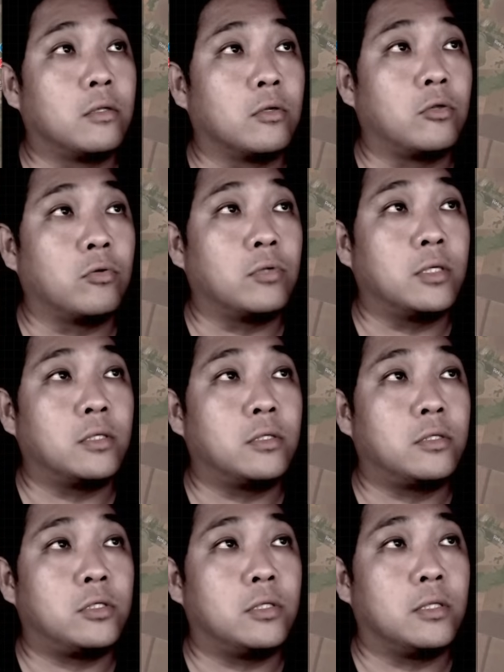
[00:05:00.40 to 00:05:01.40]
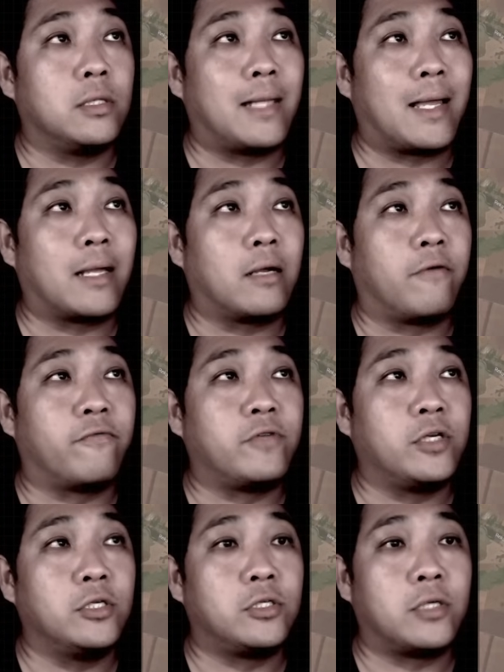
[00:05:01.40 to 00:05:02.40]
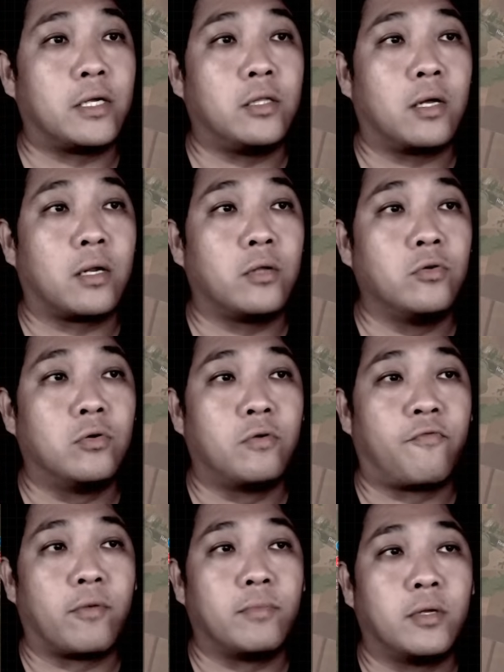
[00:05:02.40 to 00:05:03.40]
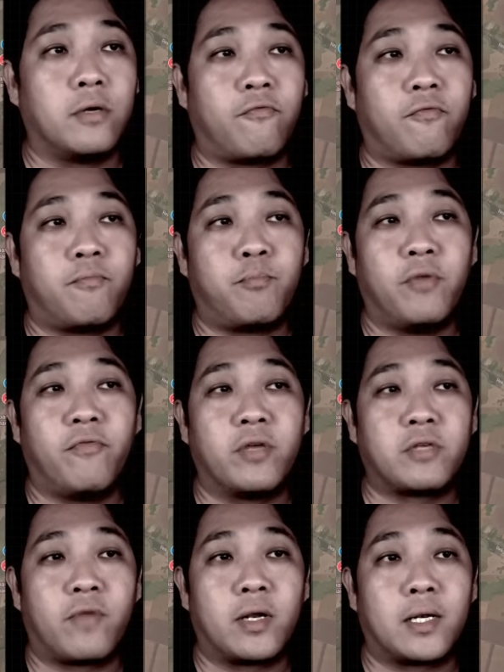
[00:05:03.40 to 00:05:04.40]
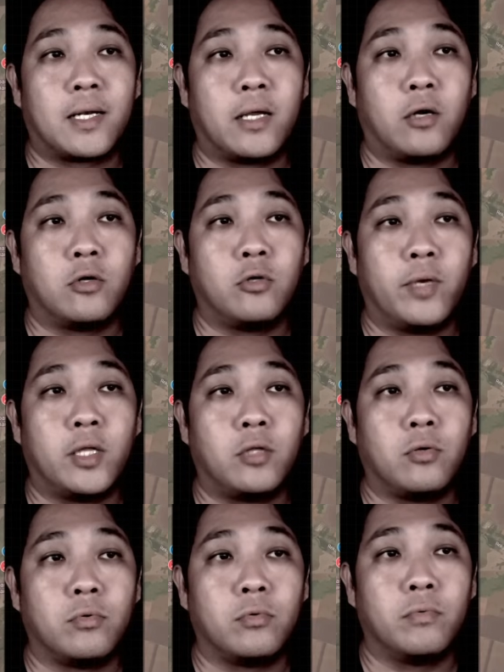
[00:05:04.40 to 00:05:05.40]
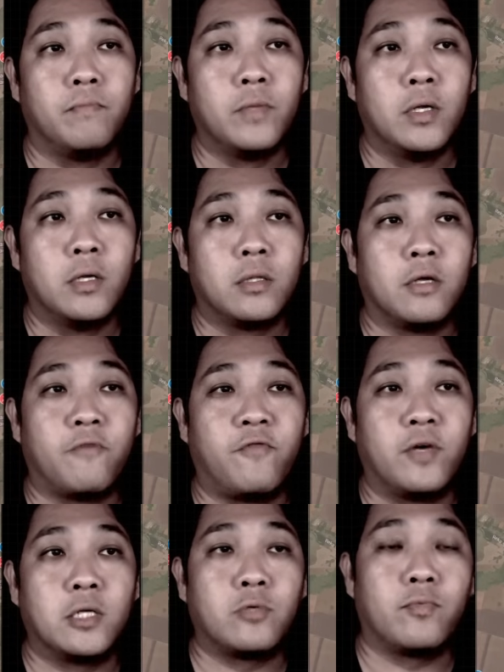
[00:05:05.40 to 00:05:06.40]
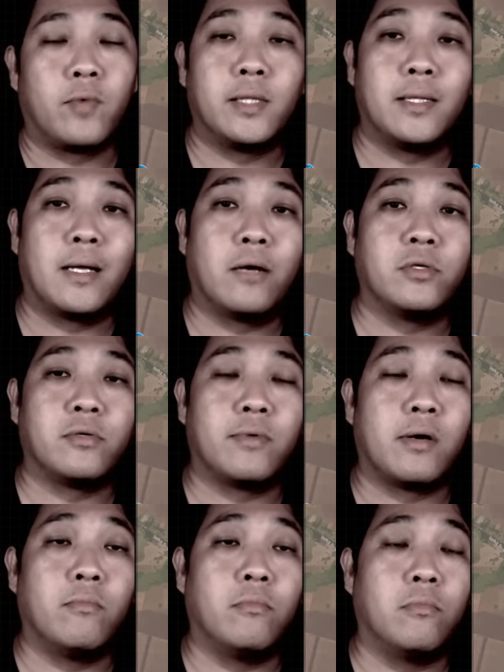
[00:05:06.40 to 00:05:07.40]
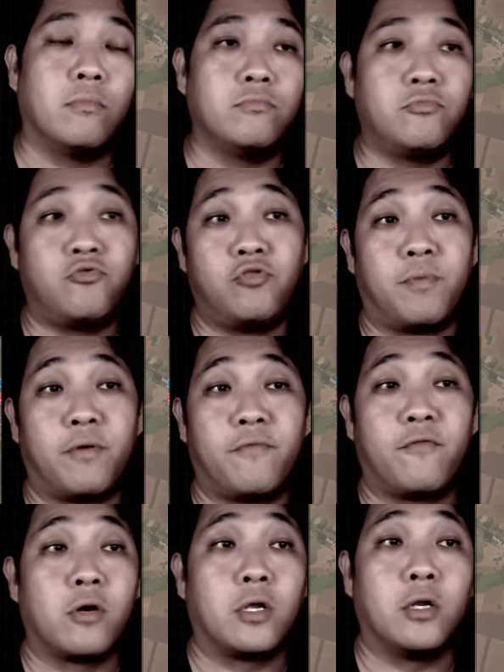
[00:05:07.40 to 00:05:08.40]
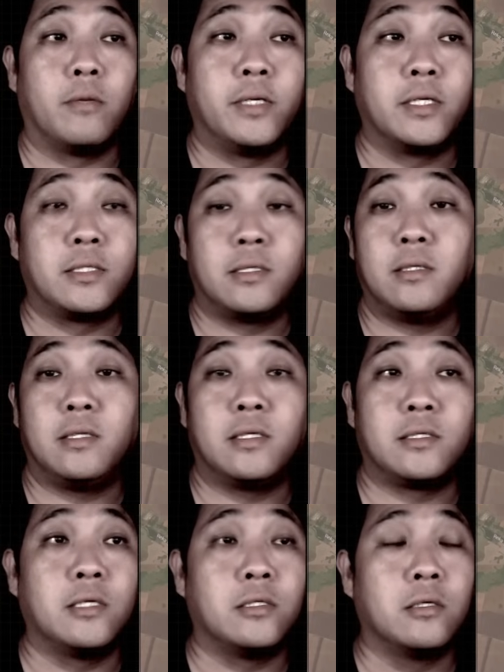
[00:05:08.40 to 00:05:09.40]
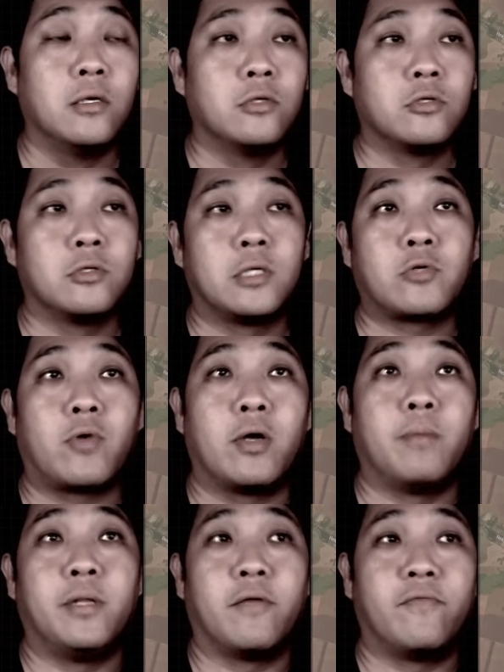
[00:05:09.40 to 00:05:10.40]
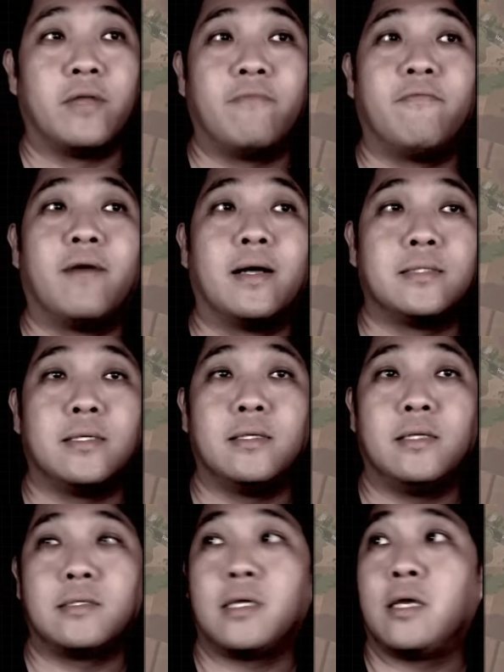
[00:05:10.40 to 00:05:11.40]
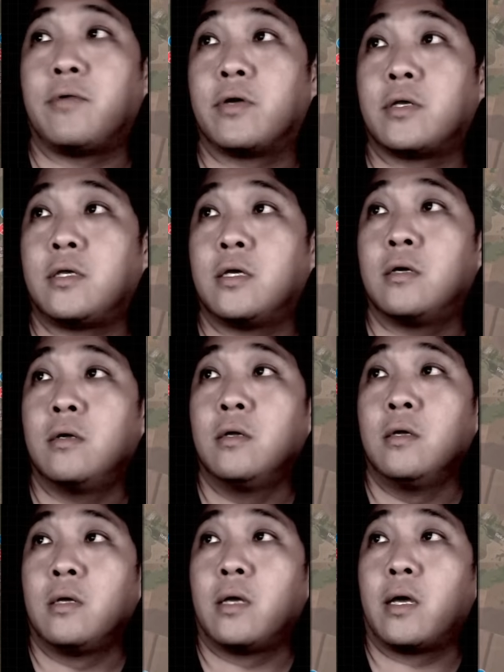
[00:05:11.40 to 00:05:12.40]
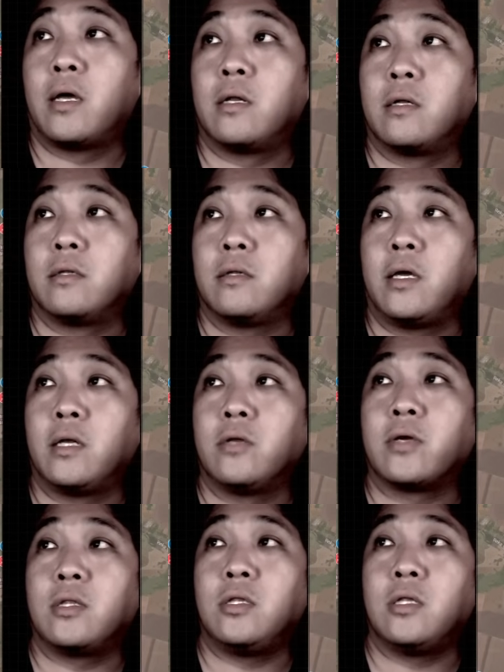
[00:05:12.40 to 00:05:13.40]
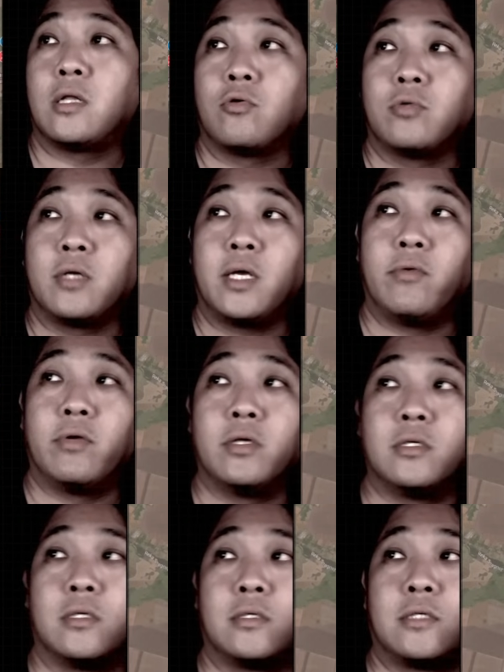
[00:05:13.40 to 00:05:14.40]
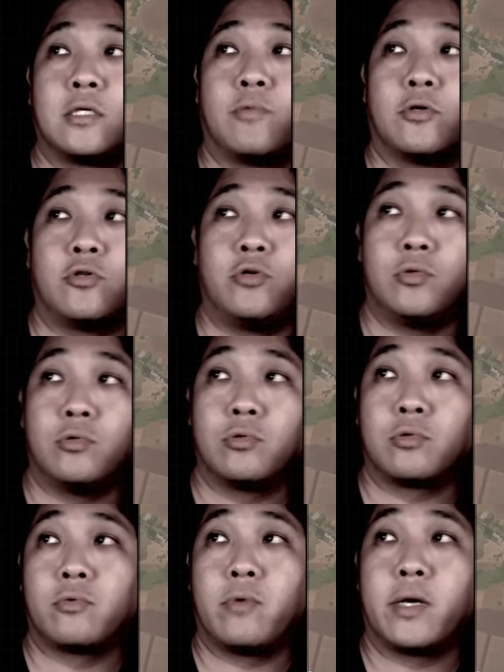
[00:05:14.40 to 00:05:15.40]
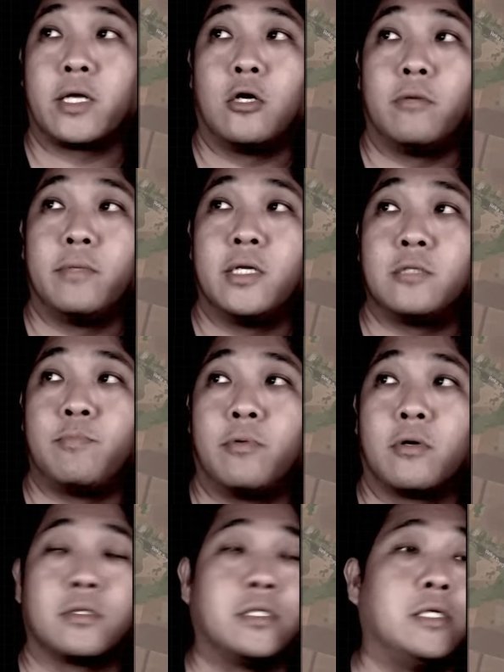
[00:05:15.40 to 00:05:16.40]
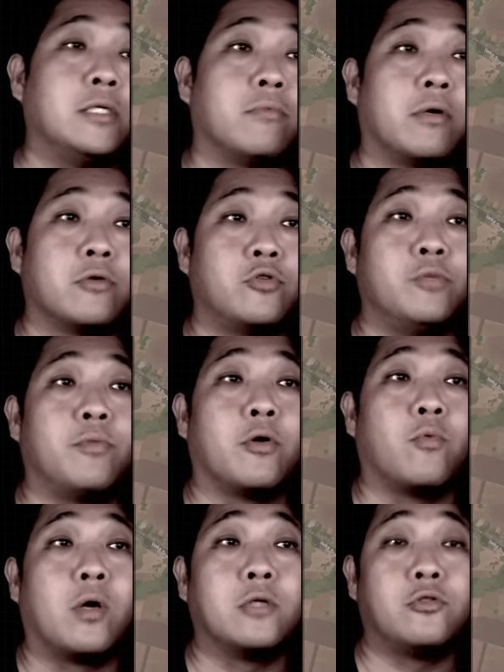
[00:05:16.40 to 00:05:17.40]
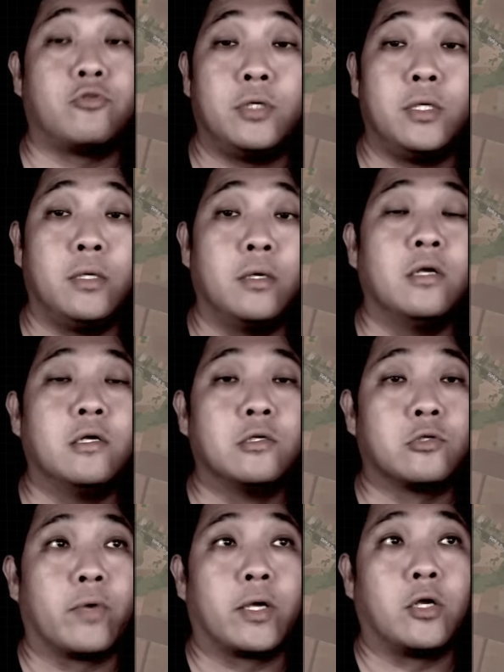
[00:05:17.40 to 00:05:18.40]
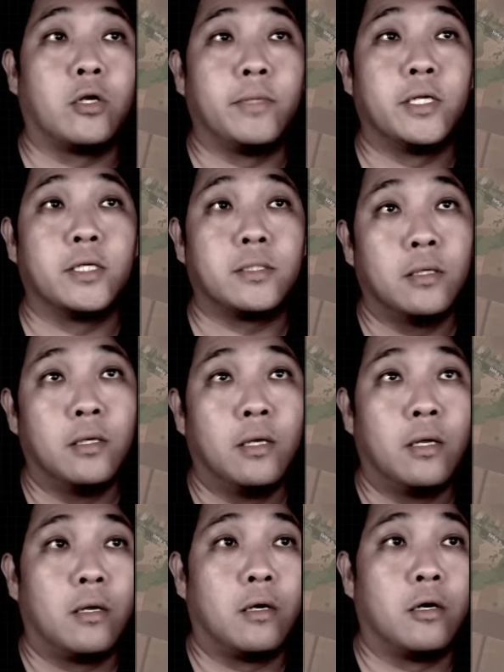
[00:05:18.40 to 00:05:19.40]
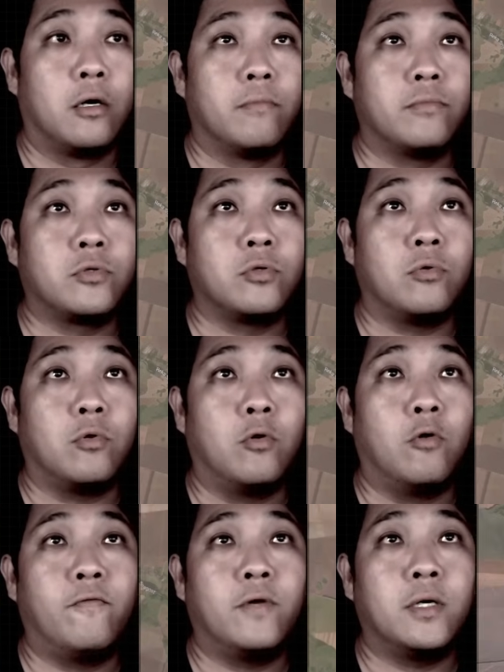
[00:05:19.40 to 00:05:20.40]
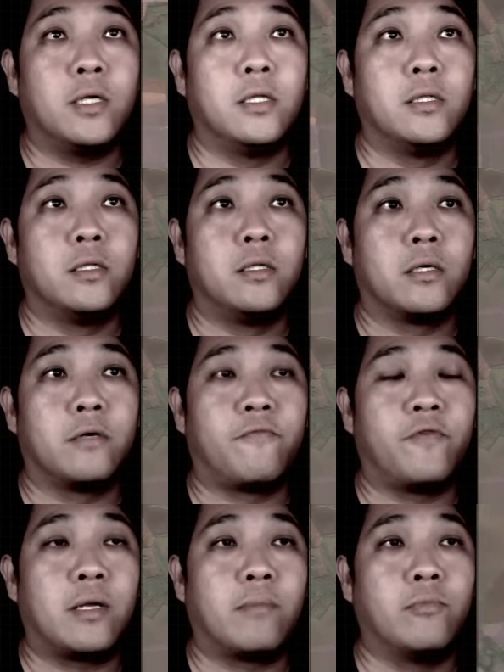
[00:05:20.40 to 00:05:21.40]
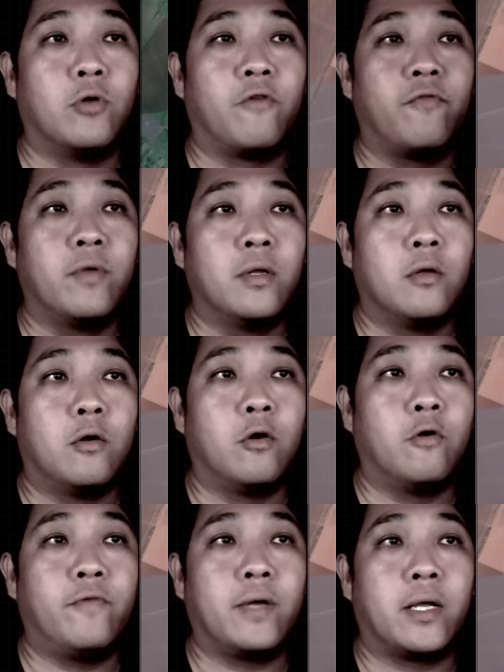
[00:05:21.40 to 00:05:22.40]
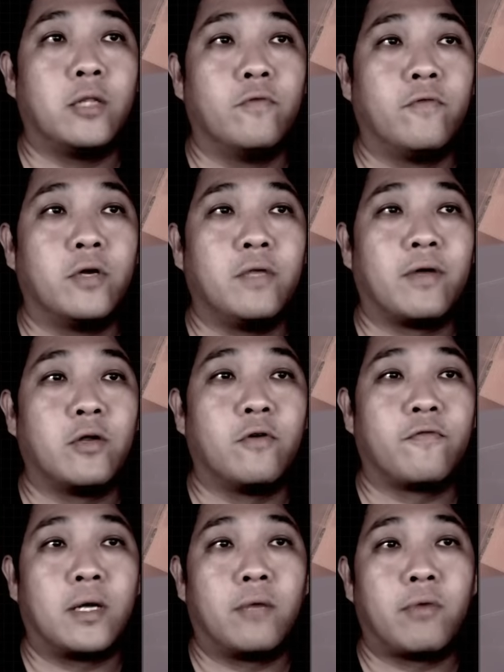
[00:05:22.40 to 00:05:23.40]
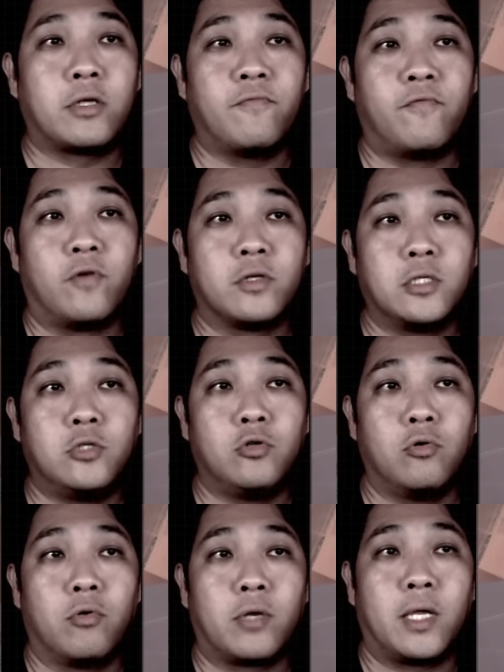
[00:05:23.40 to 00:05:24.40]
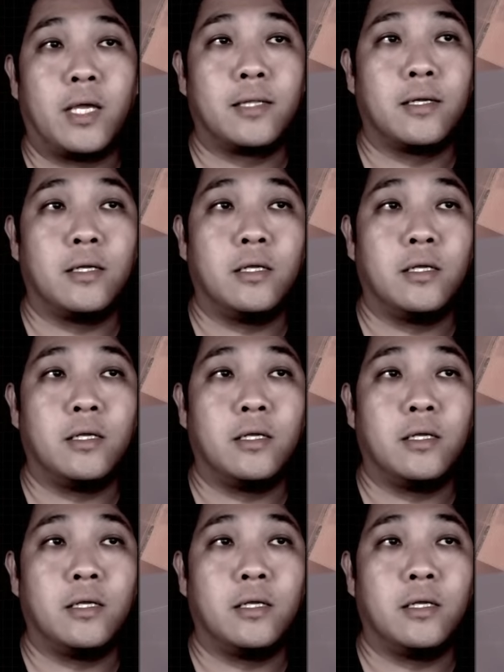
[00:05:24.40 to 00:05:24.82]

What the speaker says: total length of change at Darino from the previous front line all the way to the furthest one now is around 3.4 kilometers in distance. So that's quite a bit of advance in this area here. And you can see the total area is 6.32 square kilometers. Podolsky is around 3.13 square kilometers. So over in the further up north, over at Novo Ivanovka, Russian forces geolocated